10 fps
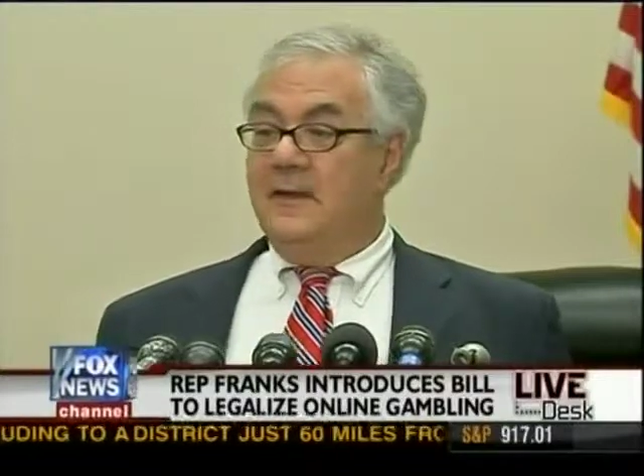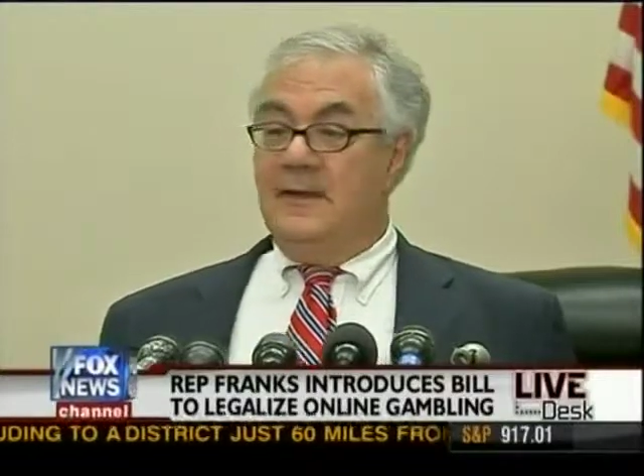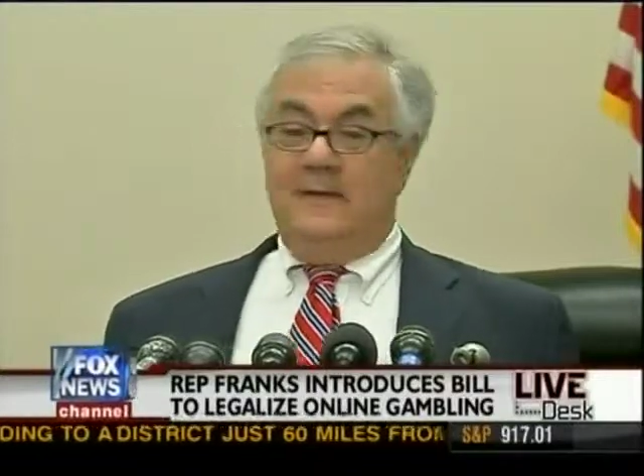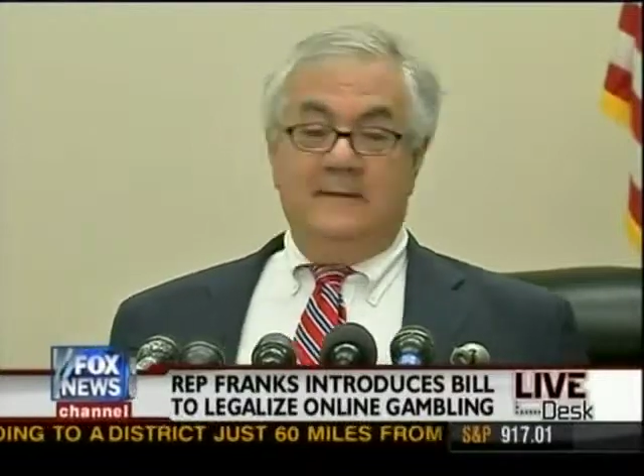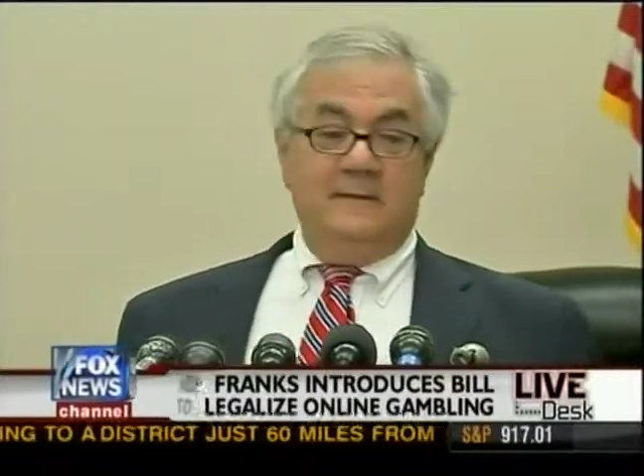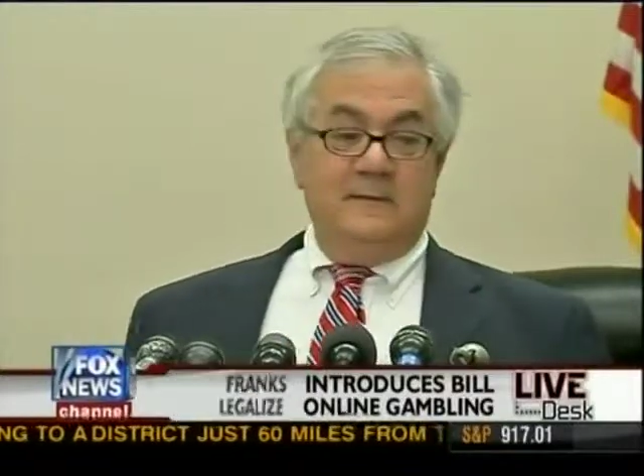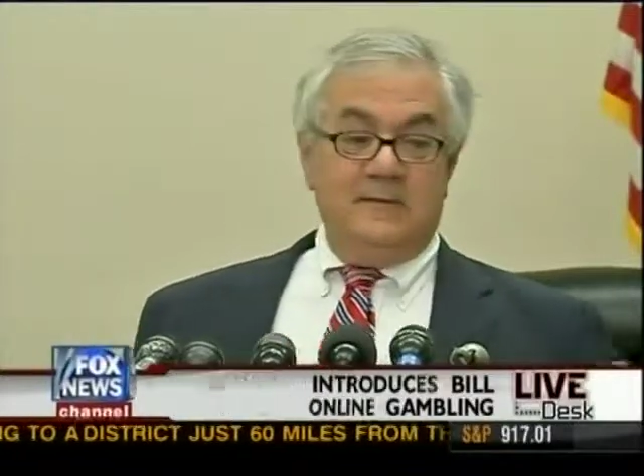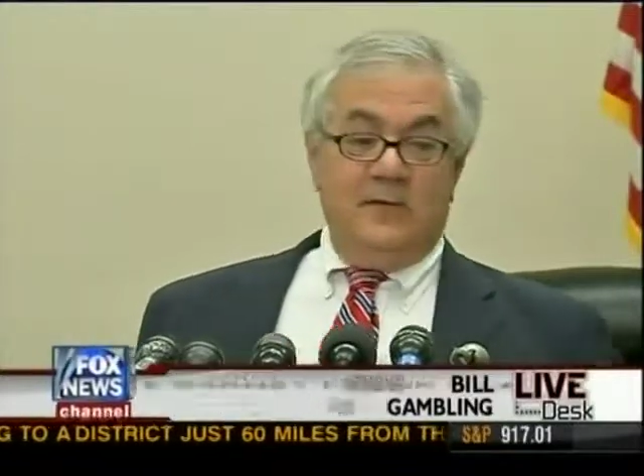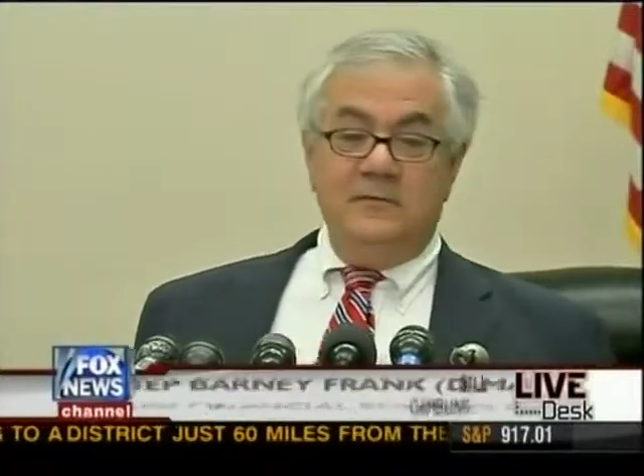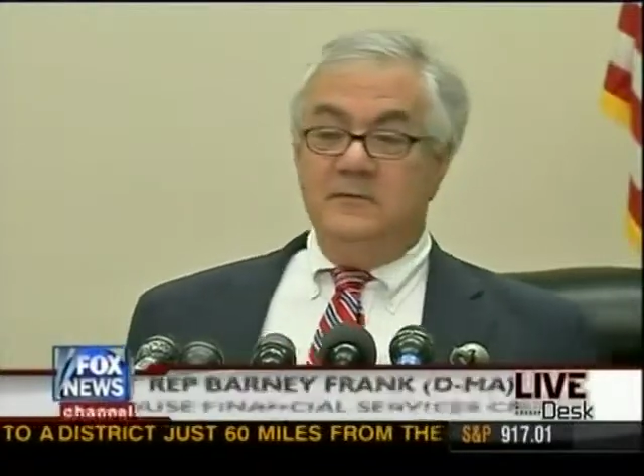in
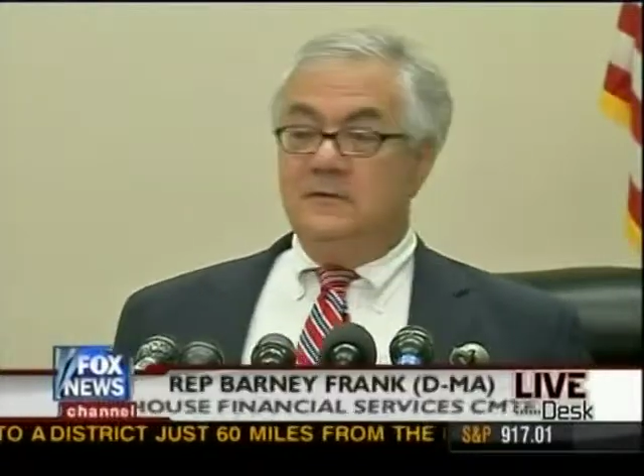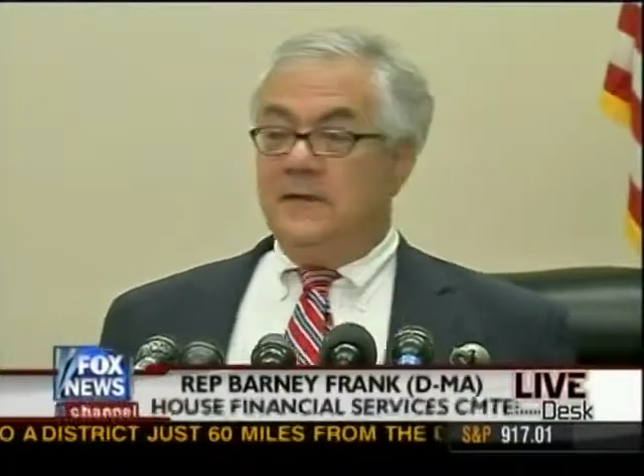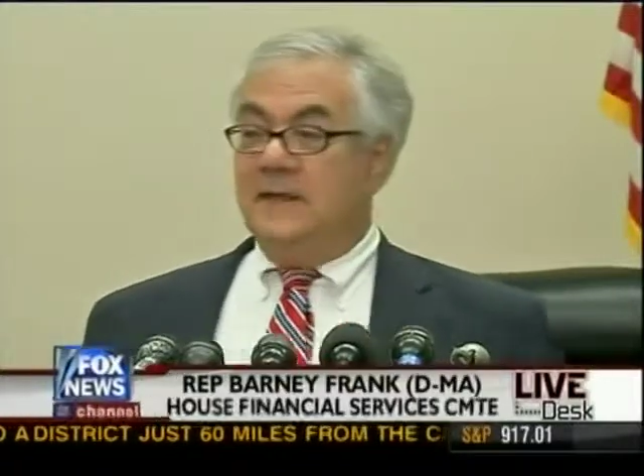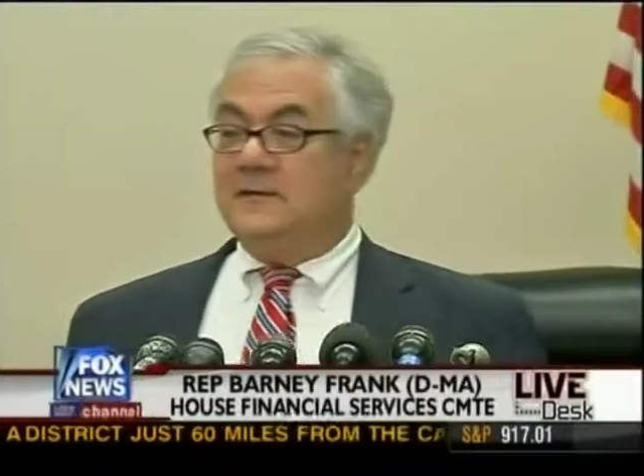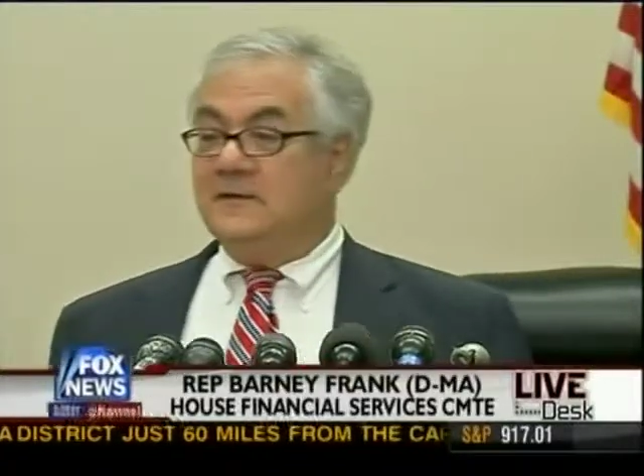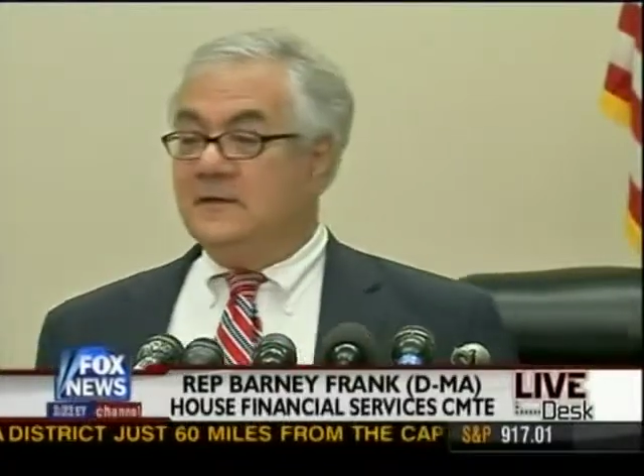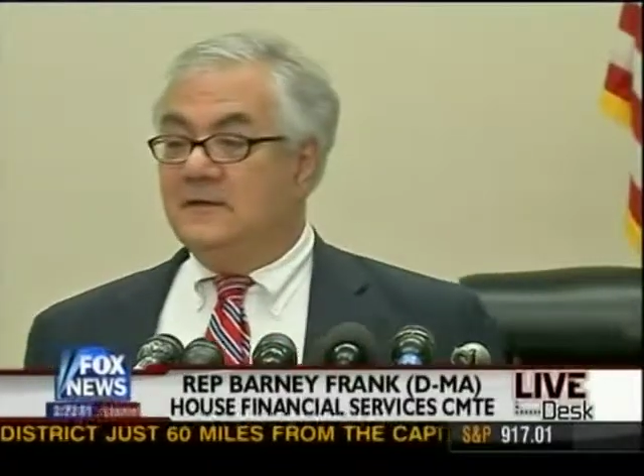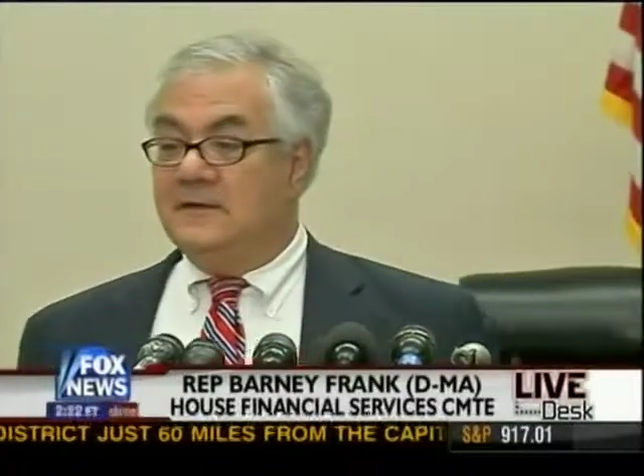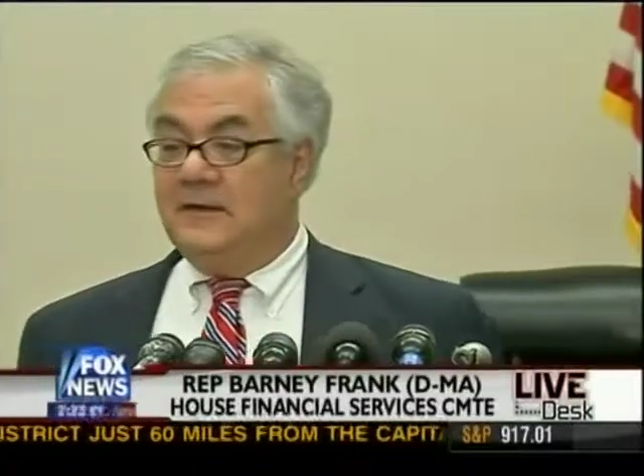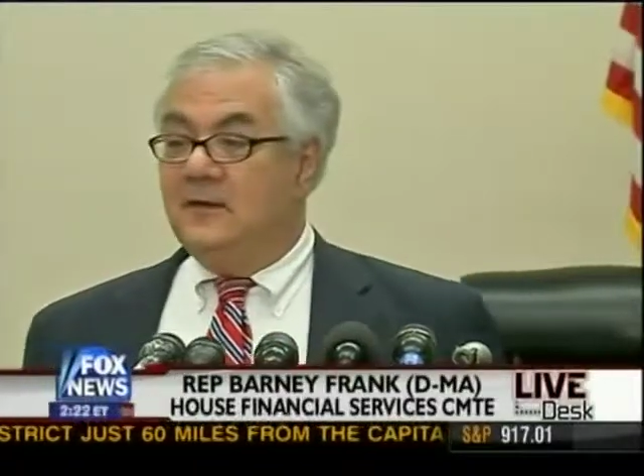certain states, in
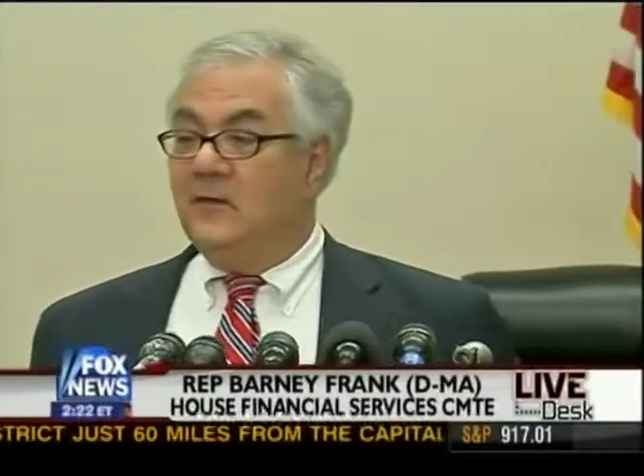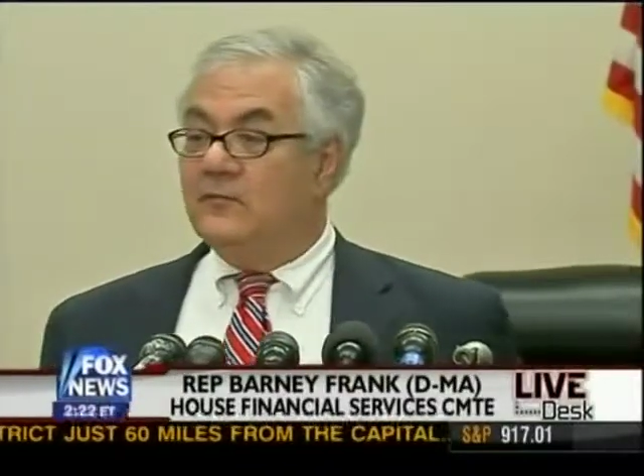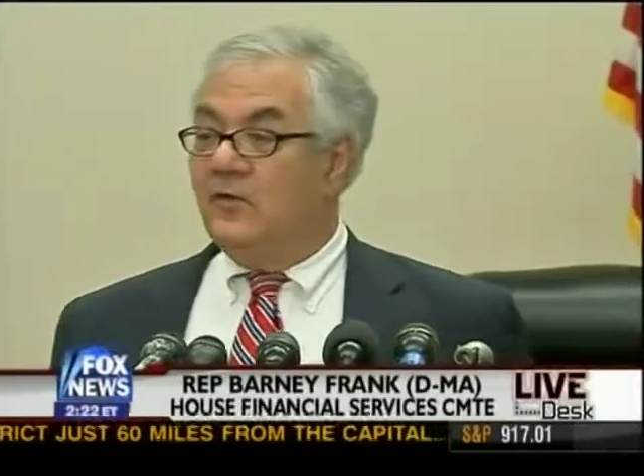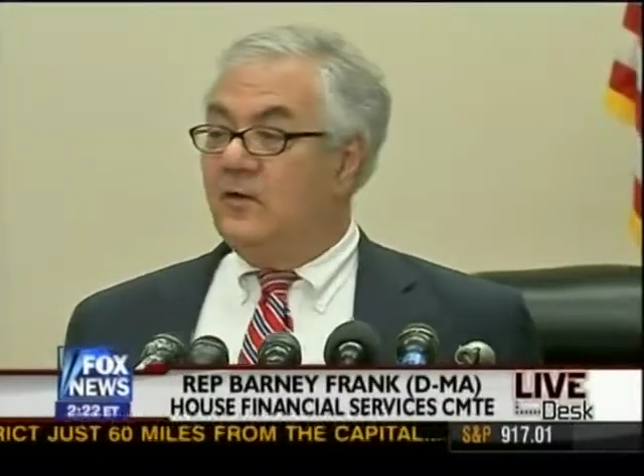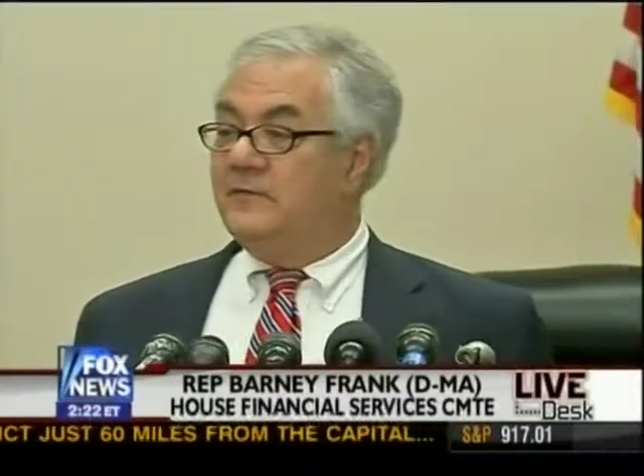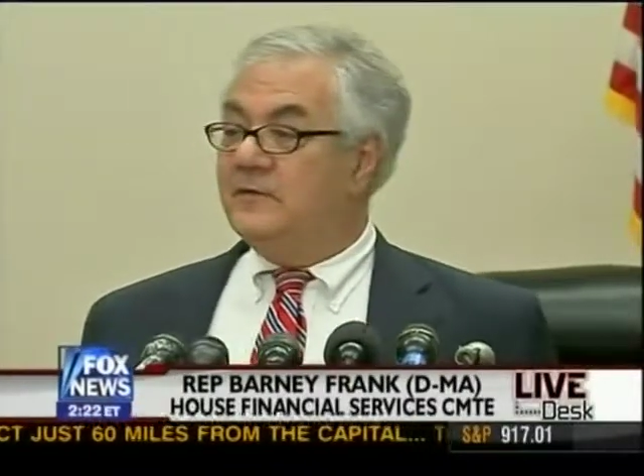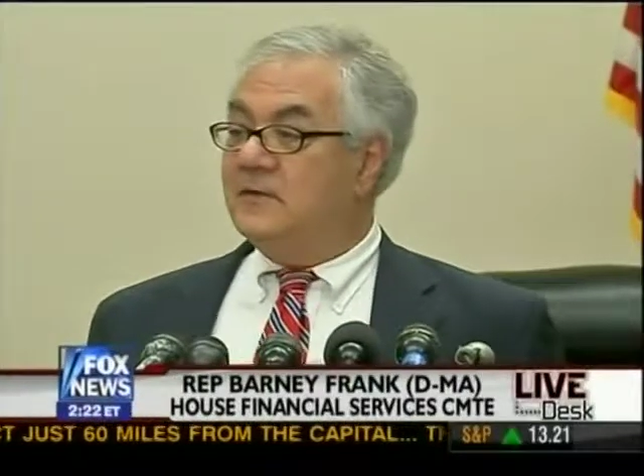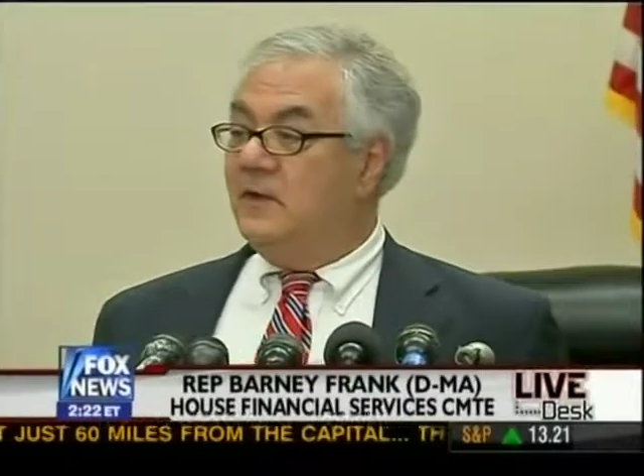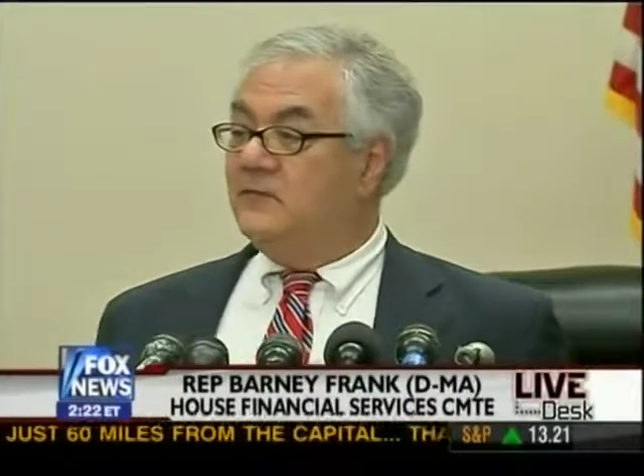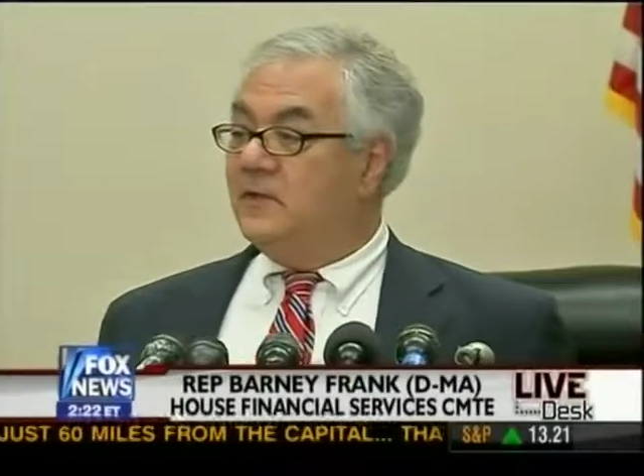casinos all over this
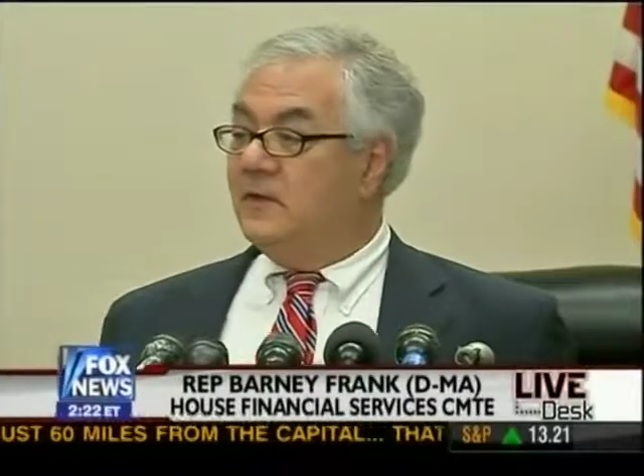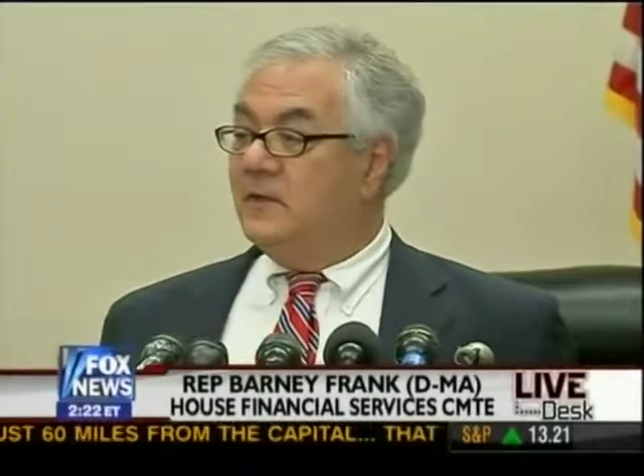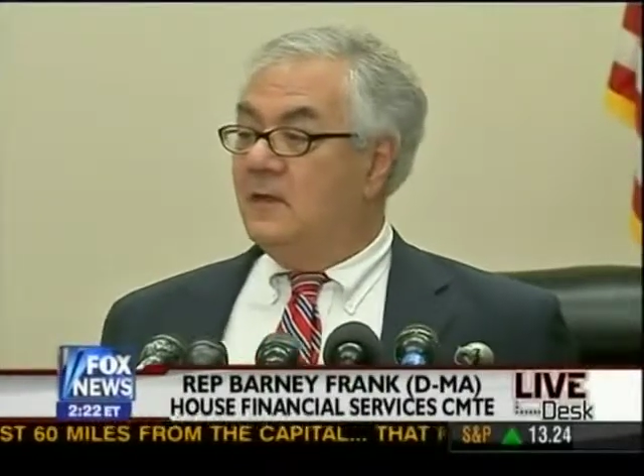country.